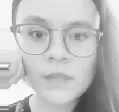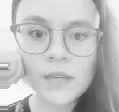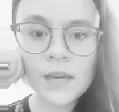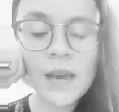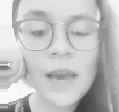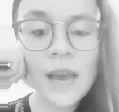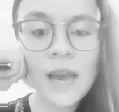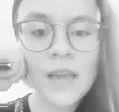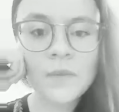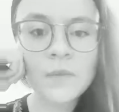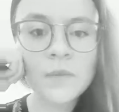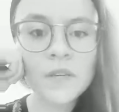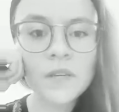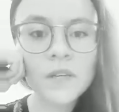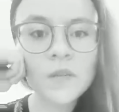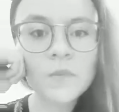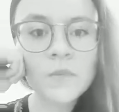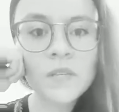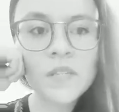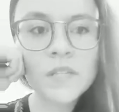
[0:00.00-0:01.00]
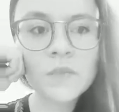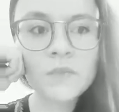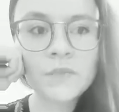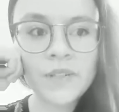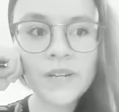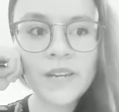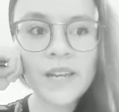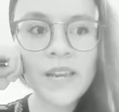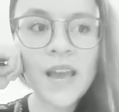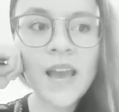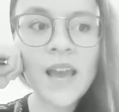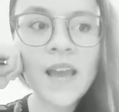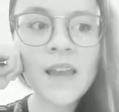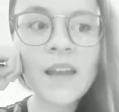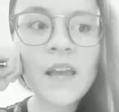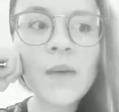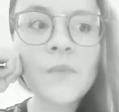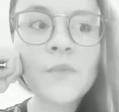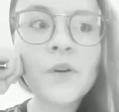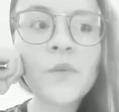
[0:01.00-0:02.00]
Hi, my name is Maria
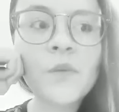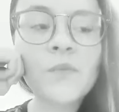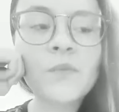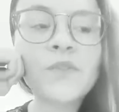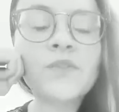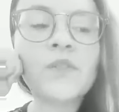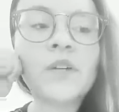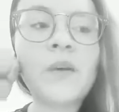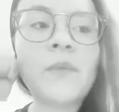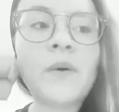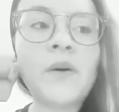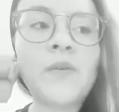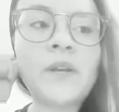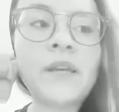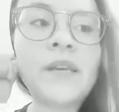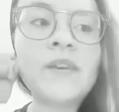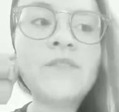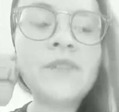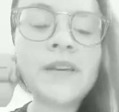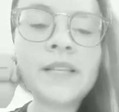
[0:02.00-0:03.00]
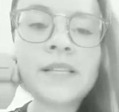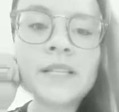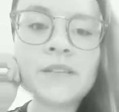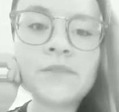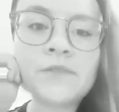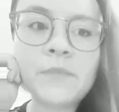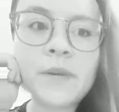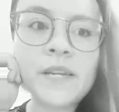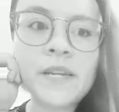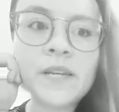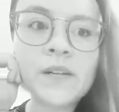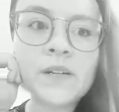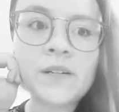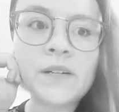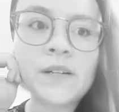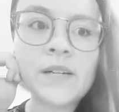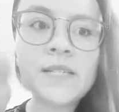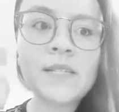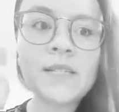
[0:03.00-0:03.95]
and I'm going to talk about infective panniculitis